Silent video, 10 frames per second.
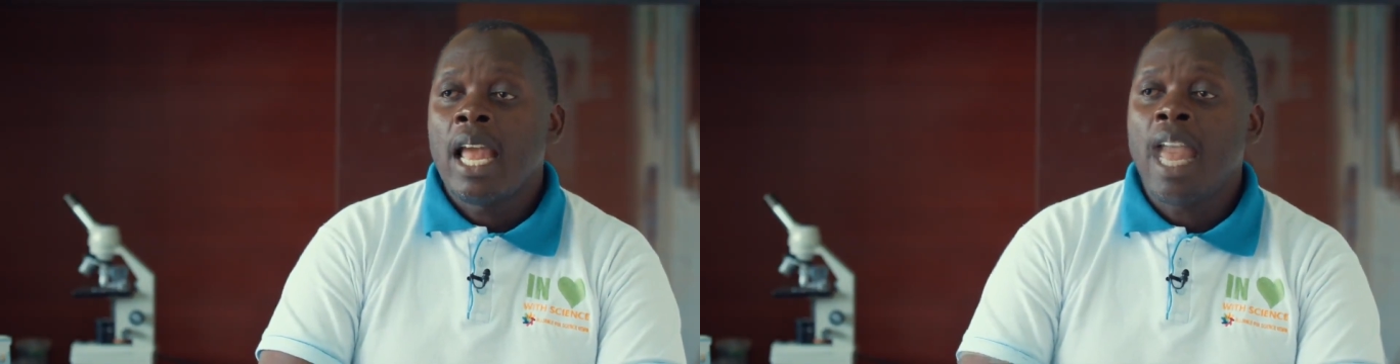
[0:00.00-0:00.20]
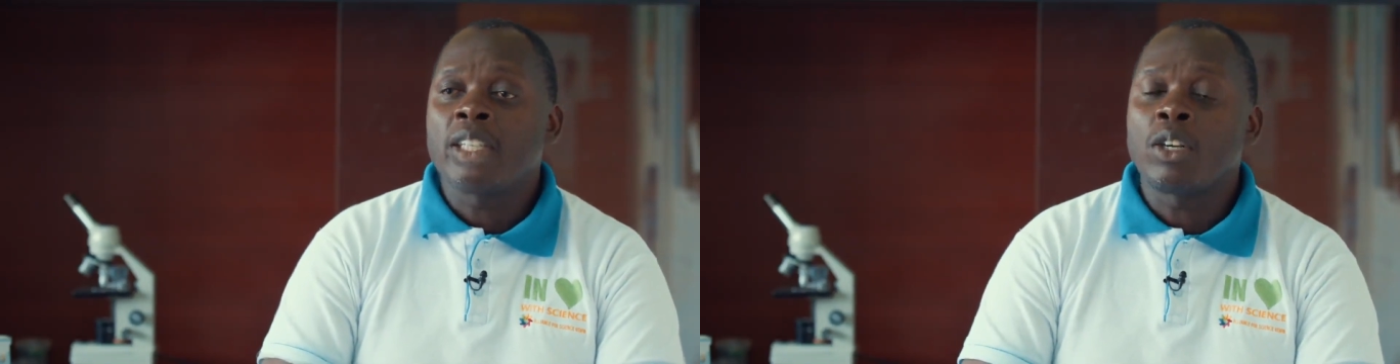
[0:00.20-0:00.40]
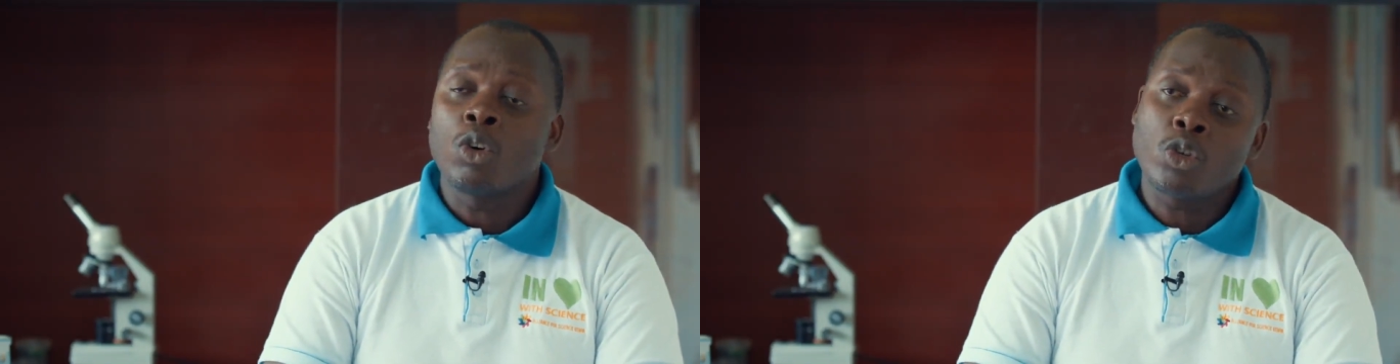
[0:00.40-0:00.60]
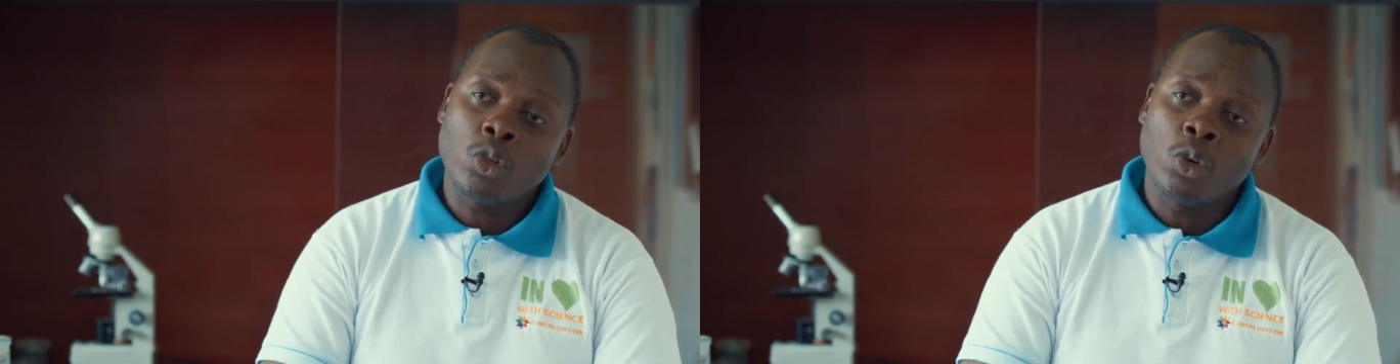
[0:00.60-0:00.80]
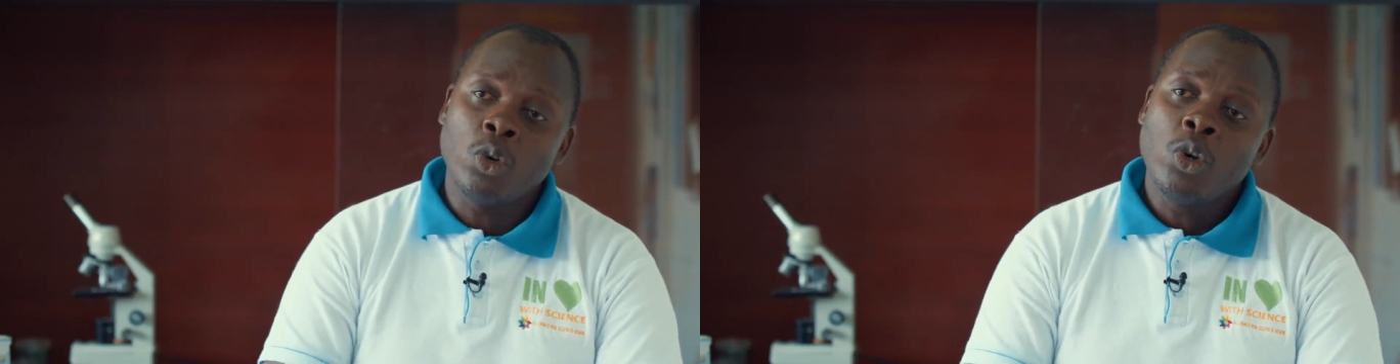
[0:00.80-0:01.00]
and
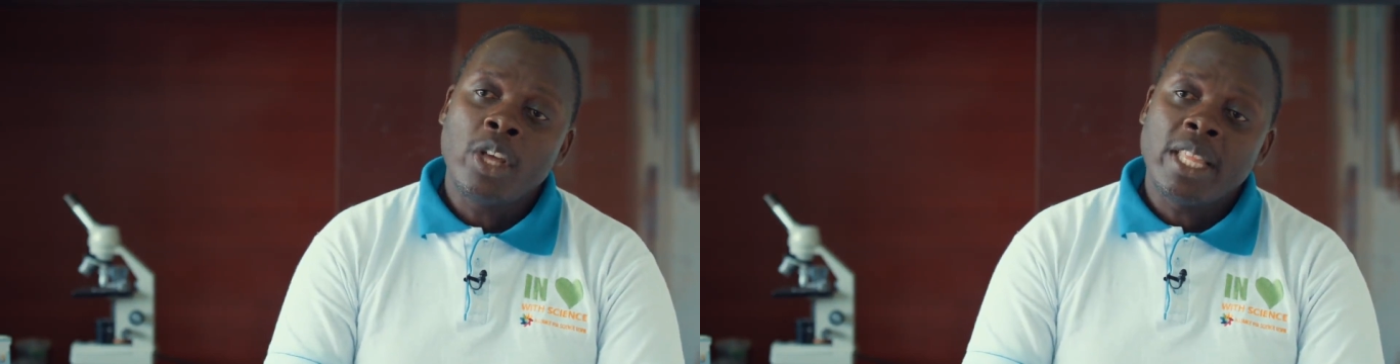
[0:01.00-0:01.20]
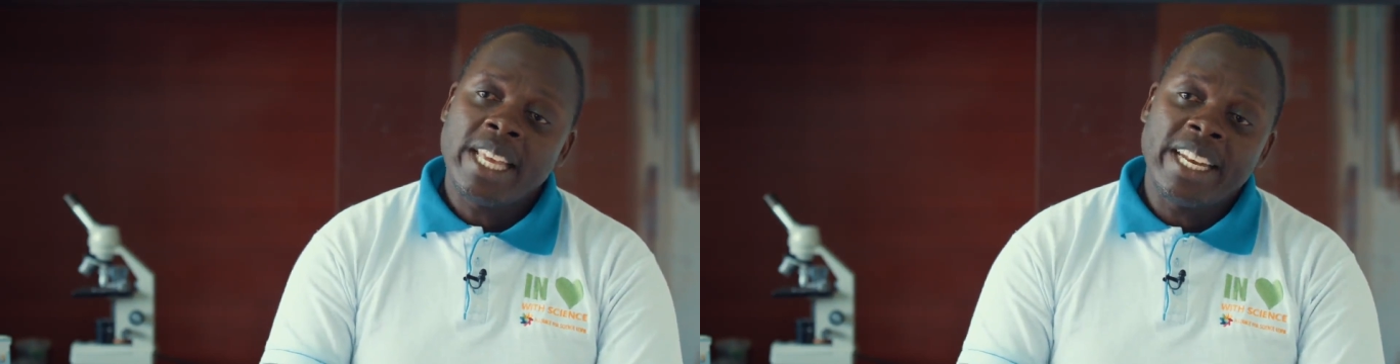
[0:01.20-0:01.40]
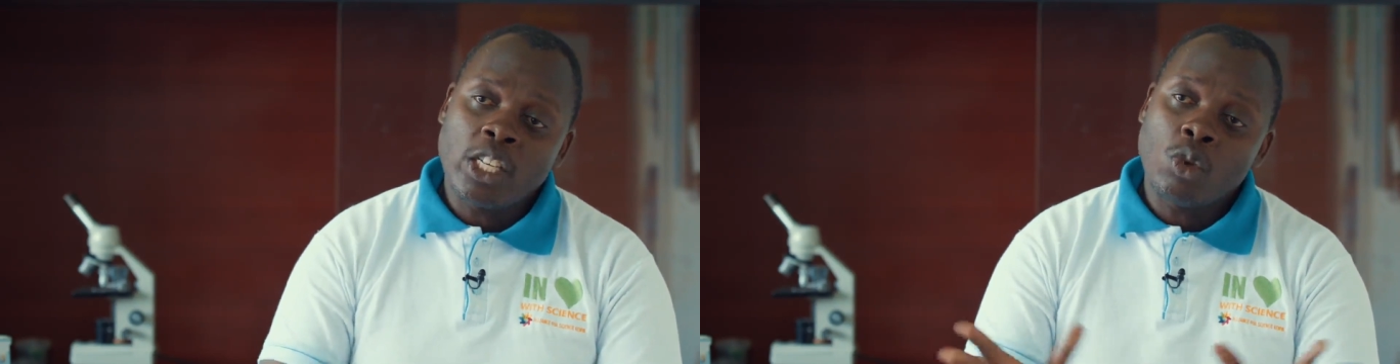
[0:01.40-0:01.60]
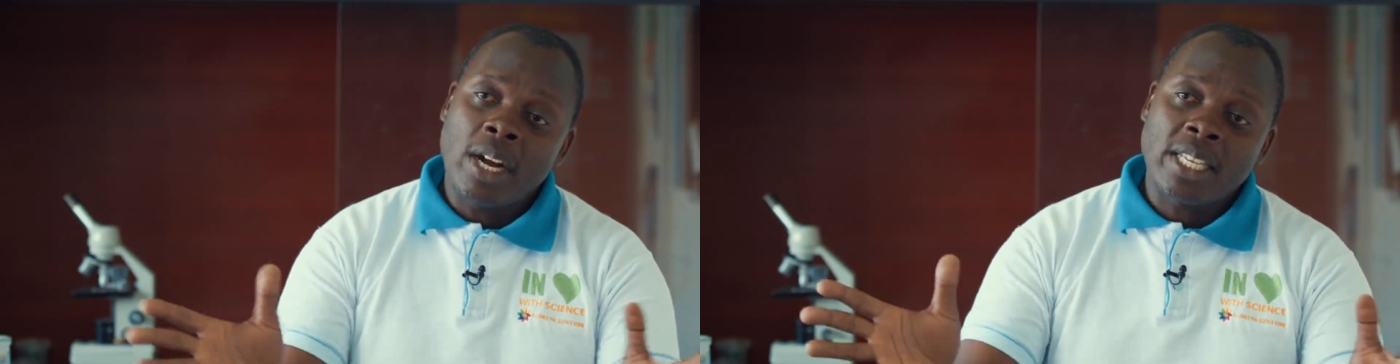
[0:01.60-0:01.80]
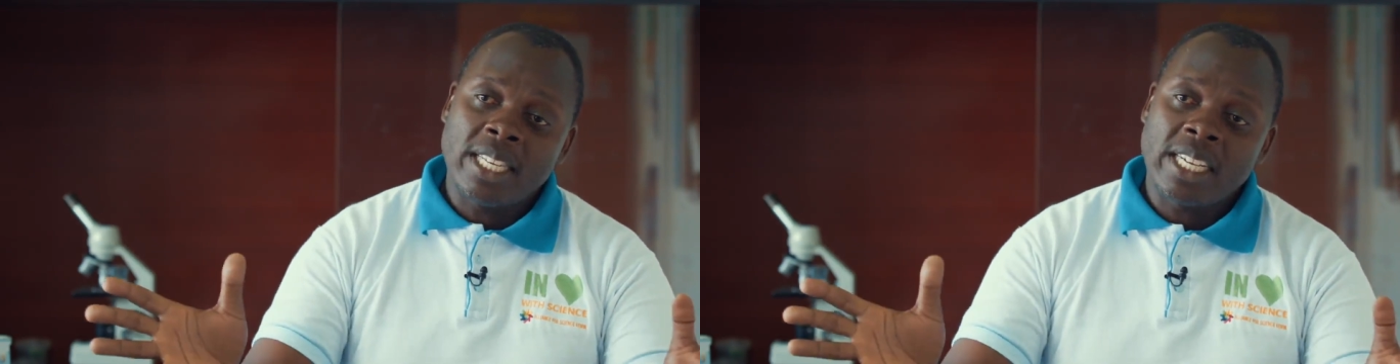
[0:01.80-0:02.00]
also the
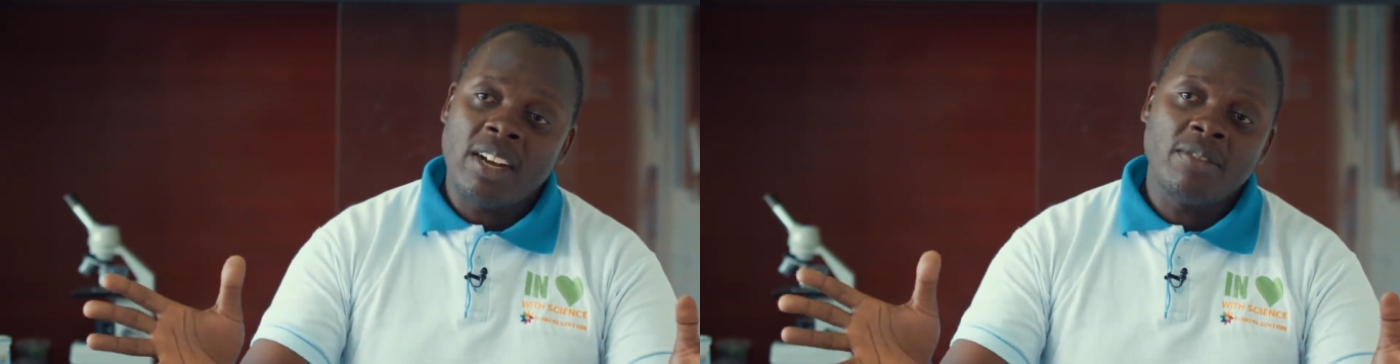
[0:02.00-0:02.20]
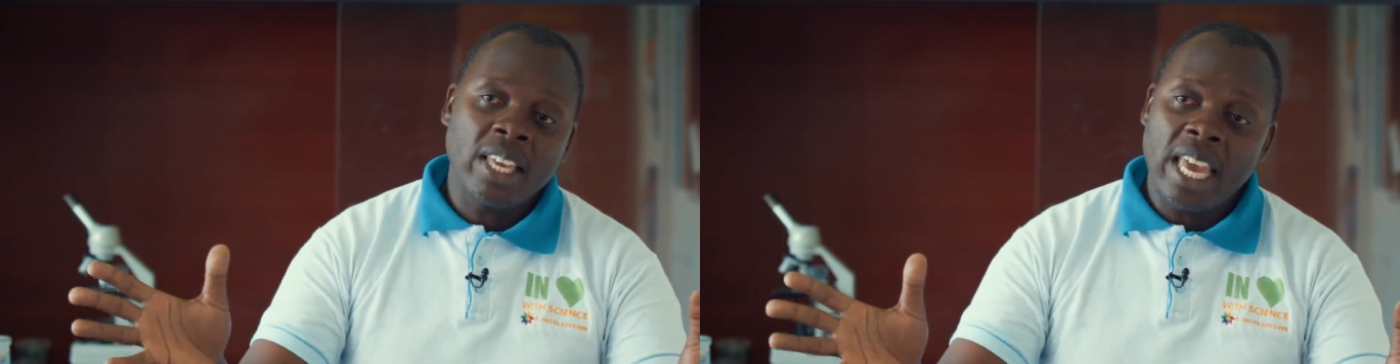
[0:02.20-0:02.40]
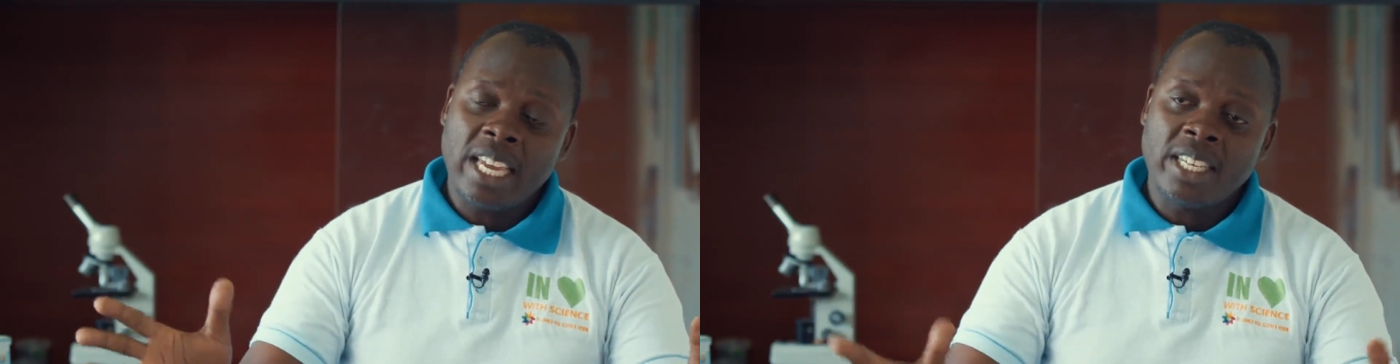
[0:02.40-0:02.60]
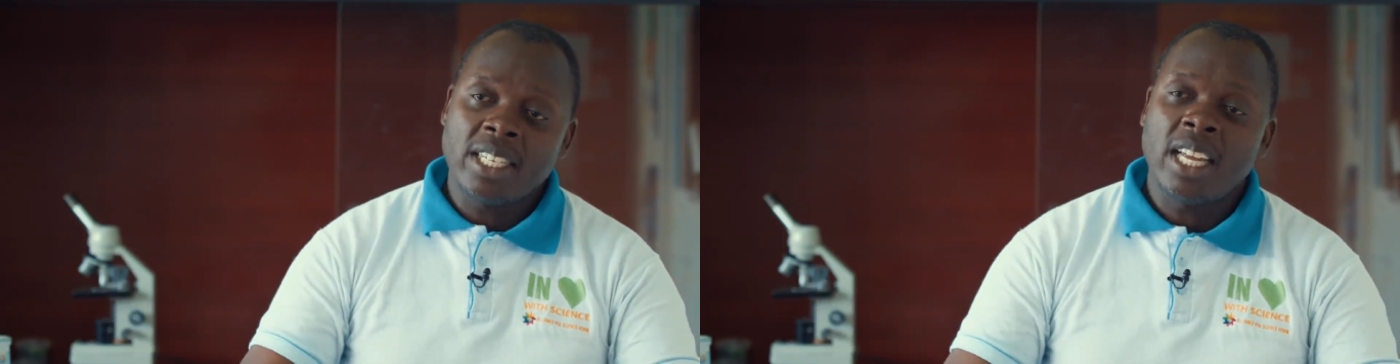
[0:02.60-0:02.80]
networks that have gained,